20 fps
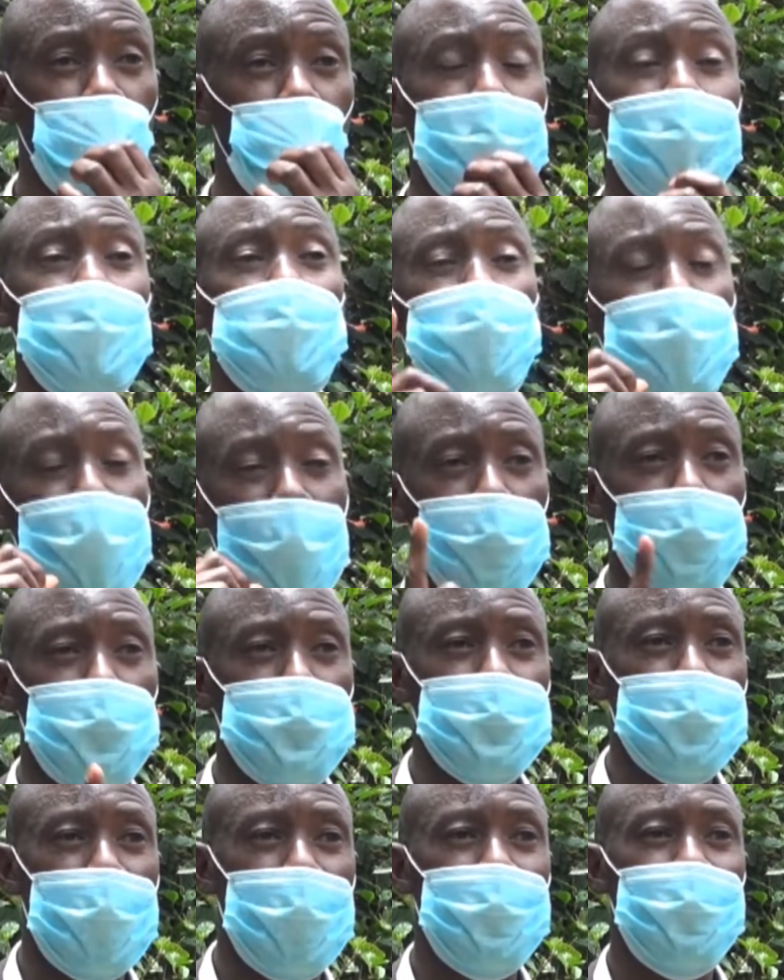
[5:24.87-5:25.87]
For us, we are
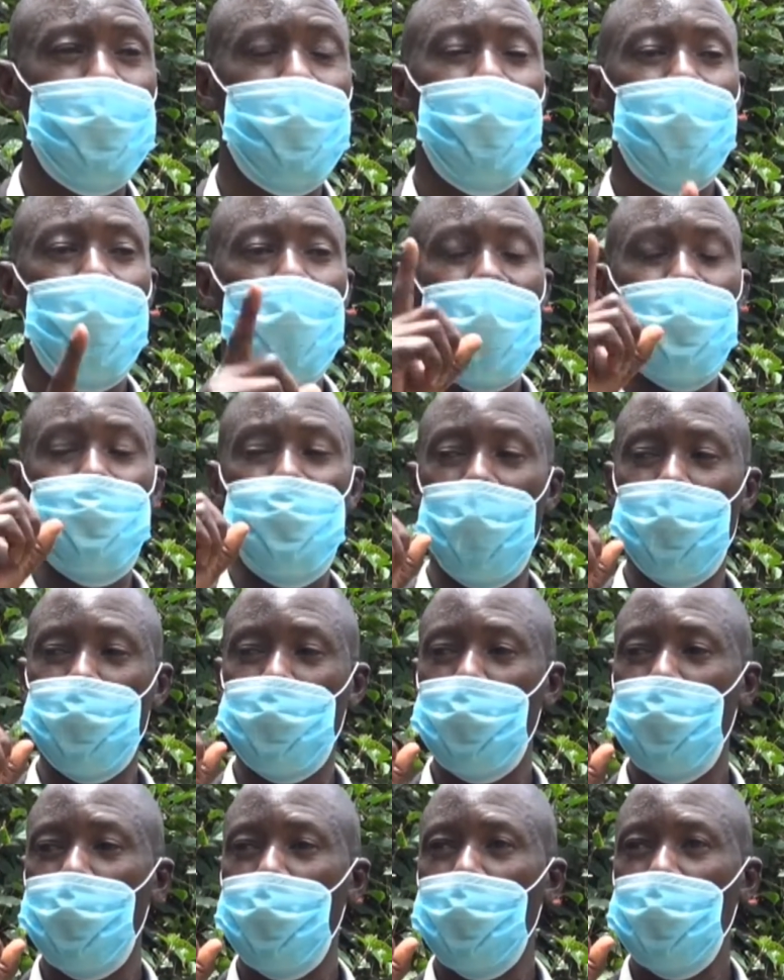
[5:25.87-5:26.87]
concerned
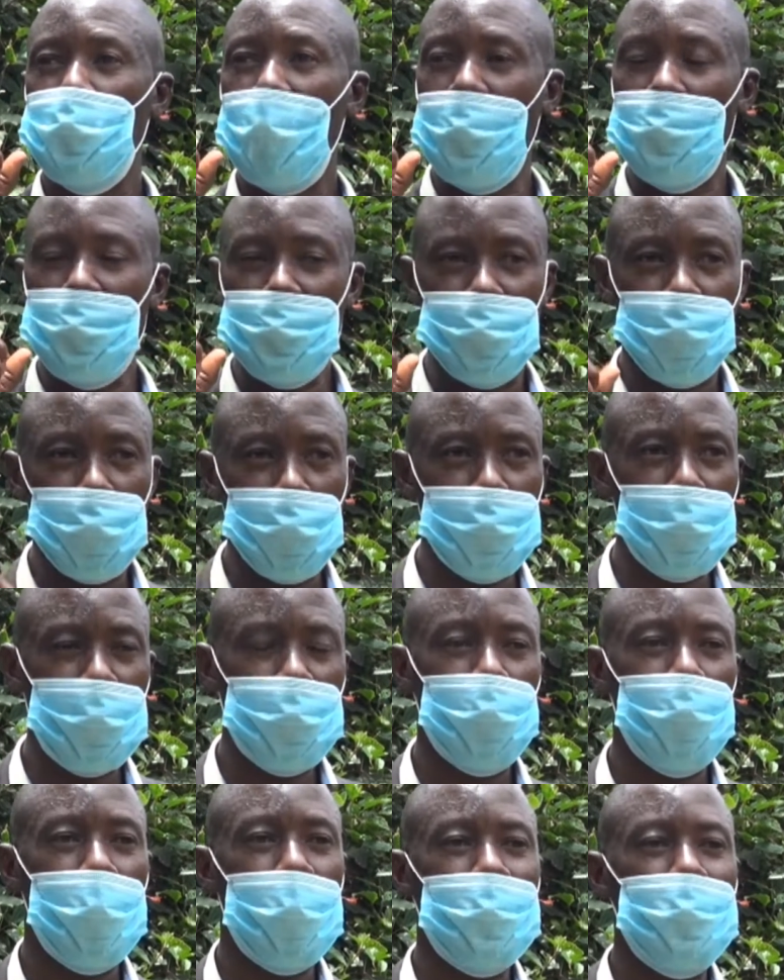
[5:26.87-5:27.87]
about our children
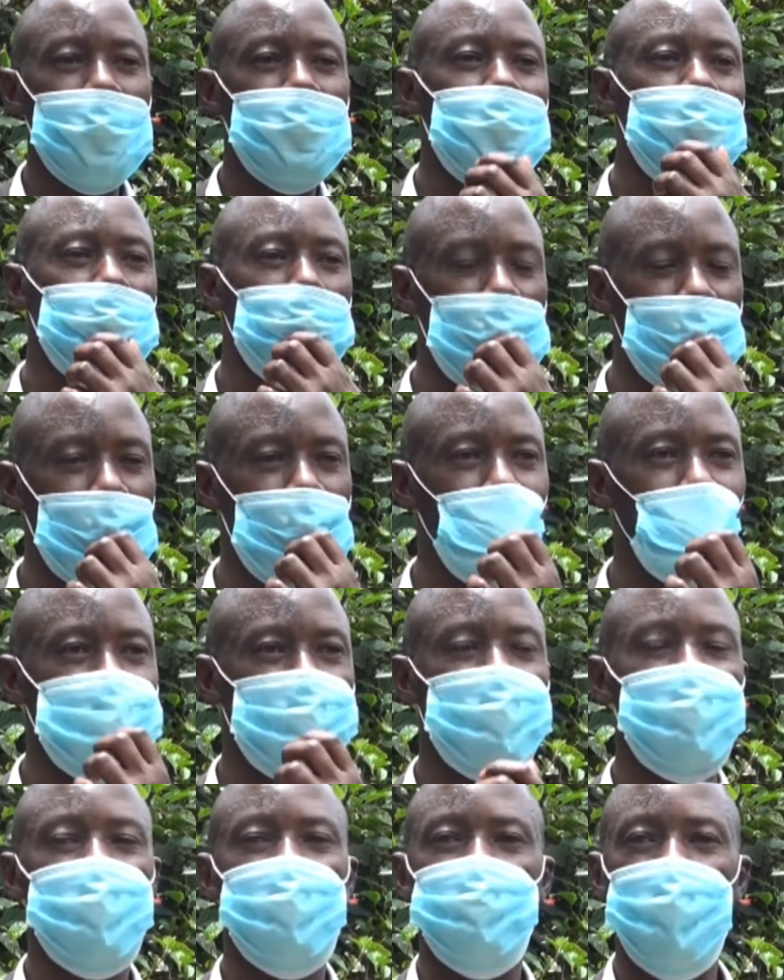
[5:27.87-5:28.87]
who are getting
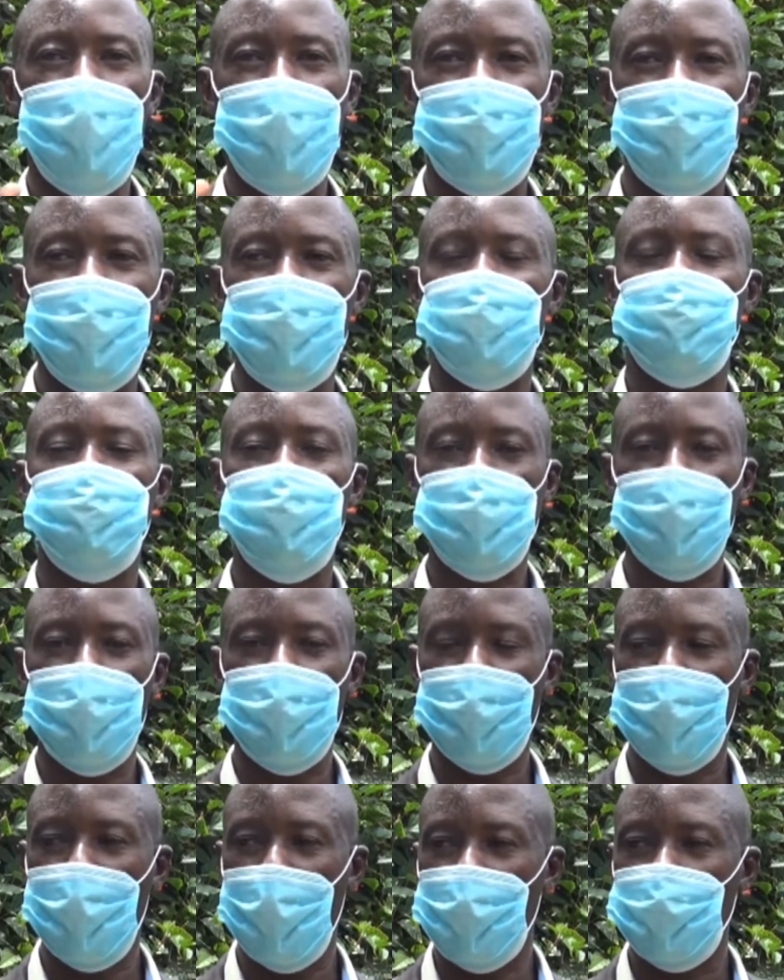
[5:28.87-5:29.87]
pregnant day by day,
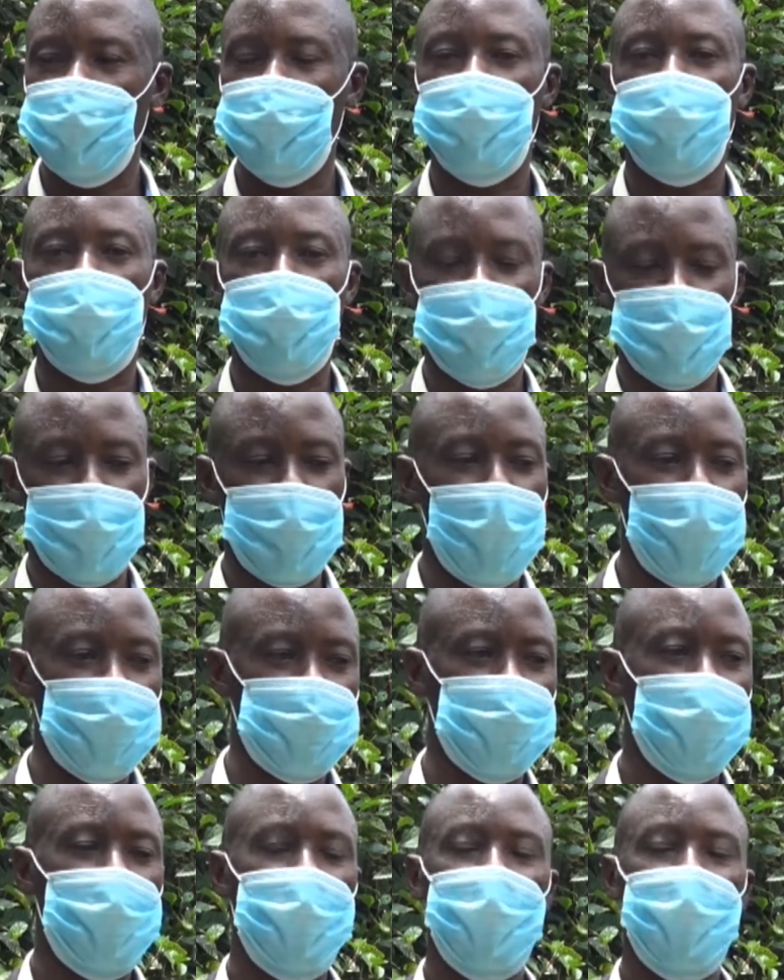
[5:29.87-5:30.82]
especially girls, of course girls.